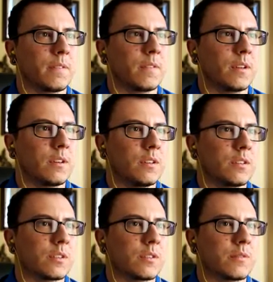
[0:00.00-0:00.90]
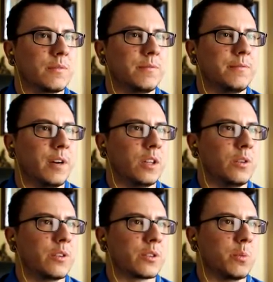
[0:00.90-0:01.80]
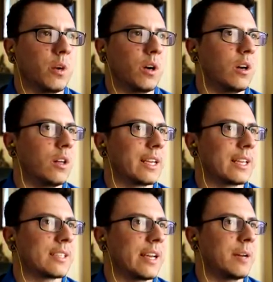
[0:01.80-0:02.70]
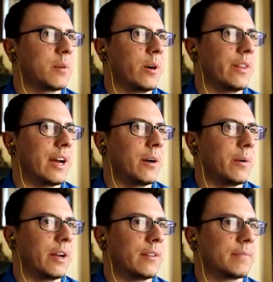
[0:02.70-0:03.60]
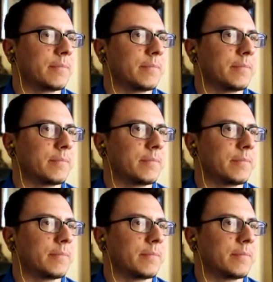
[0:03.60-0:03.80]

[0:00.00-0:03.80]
I'll just follow this wall. I guess I am going that way.